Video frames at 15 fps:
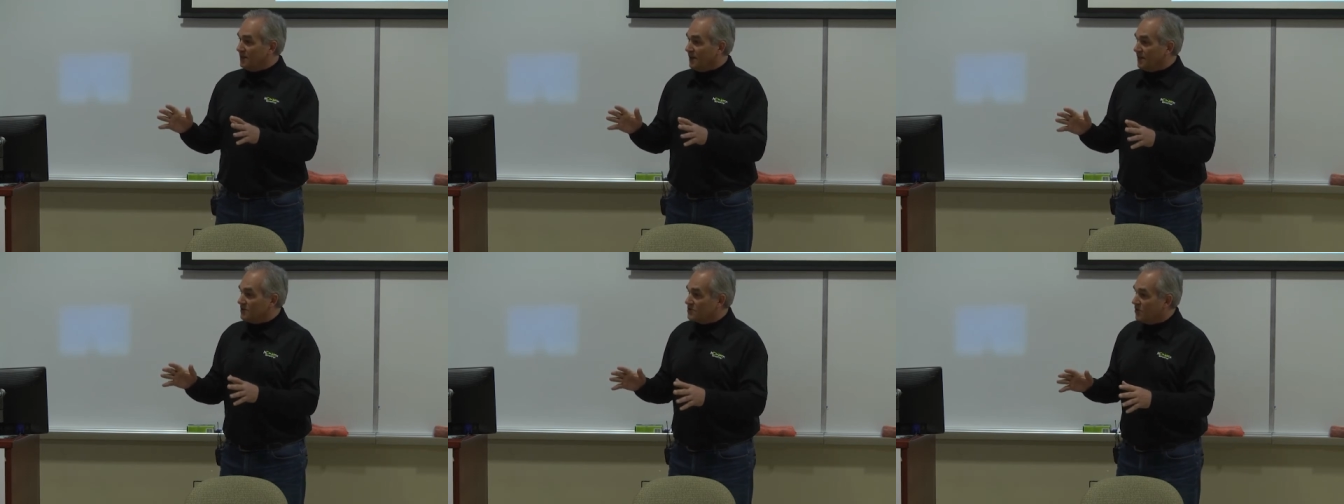
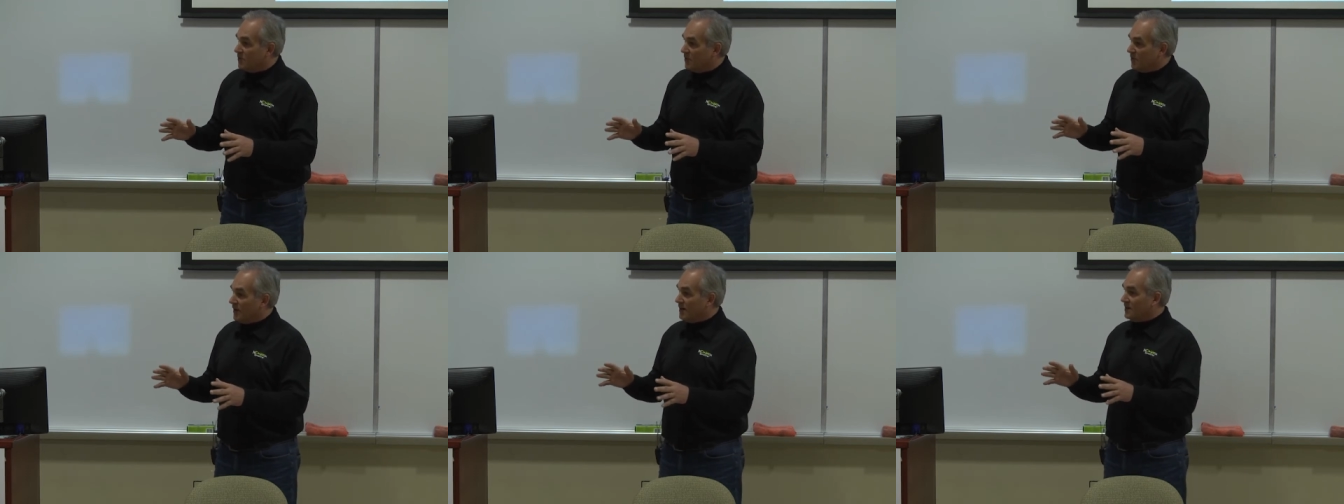And so
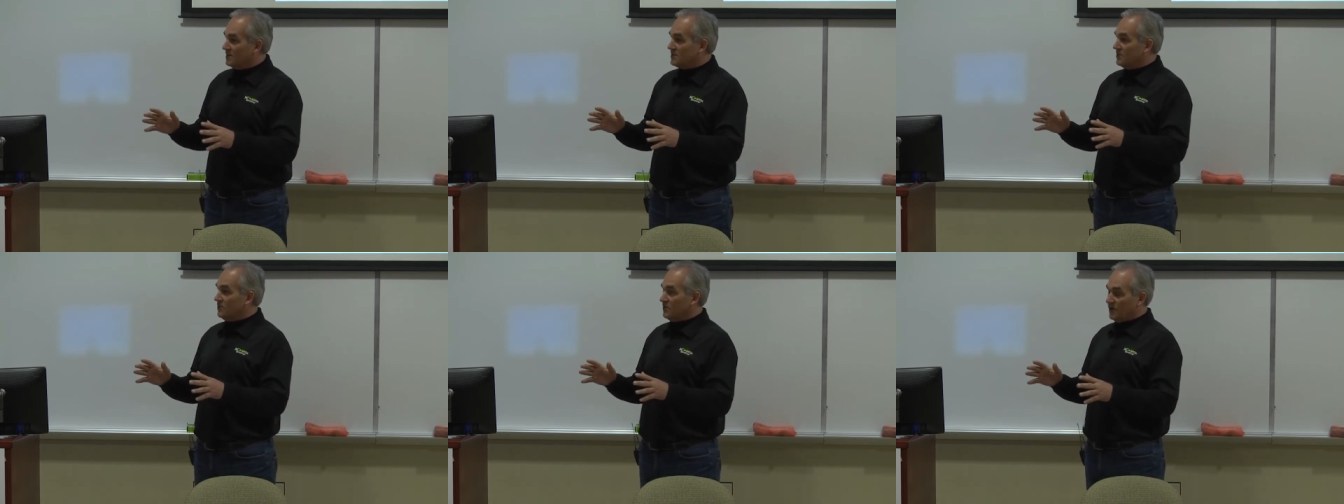we went
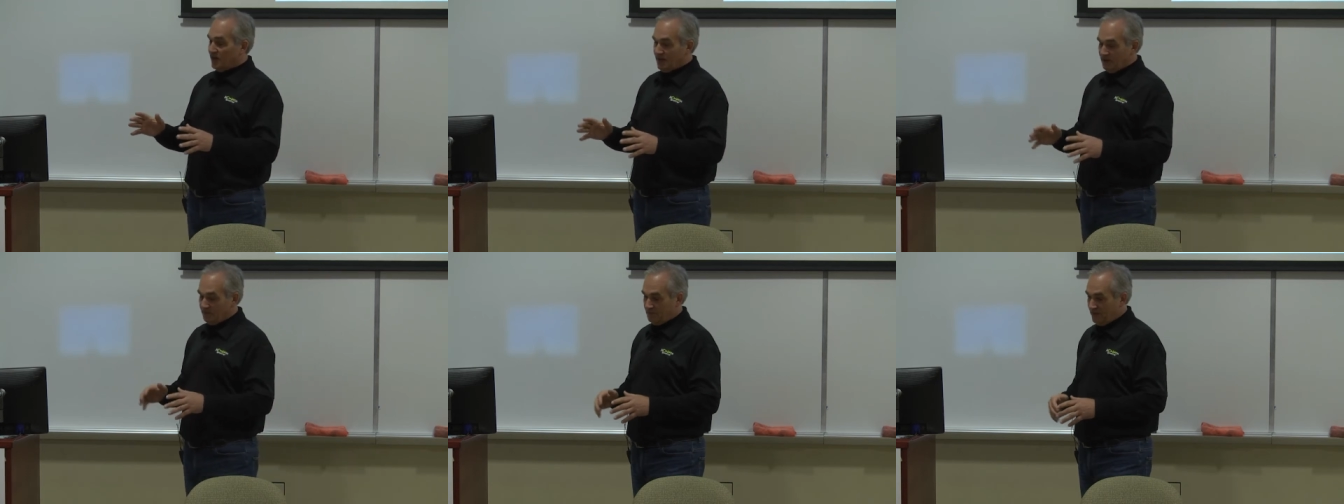into
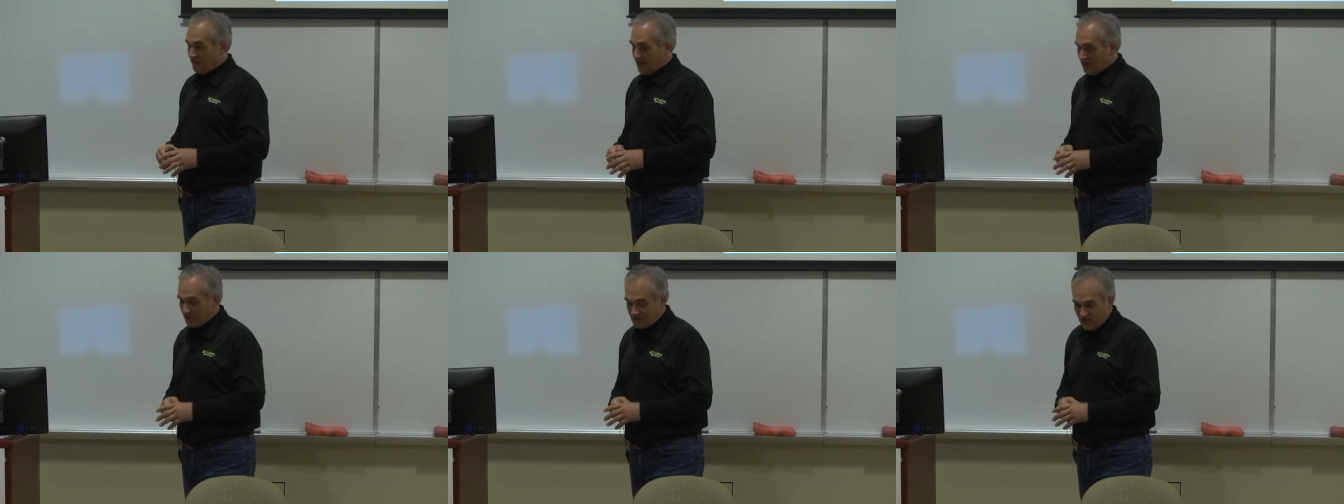the
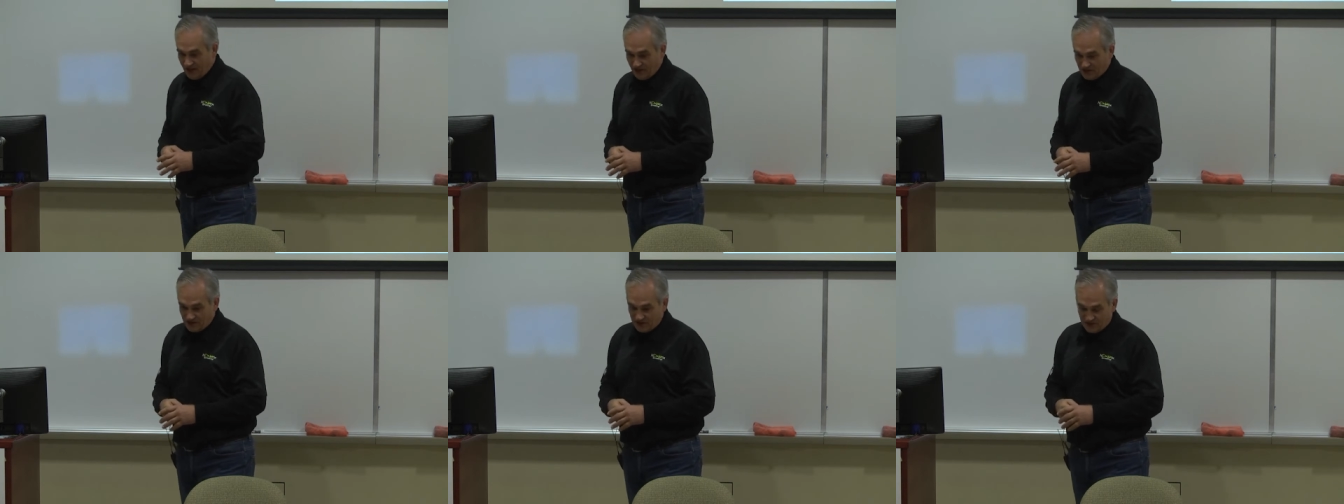neighbor's
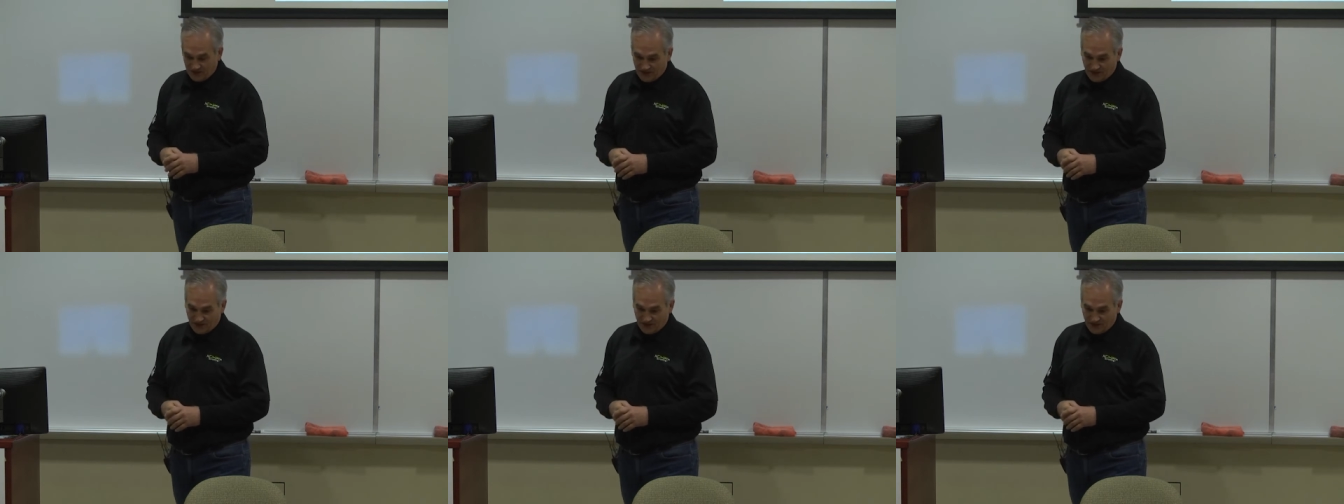house,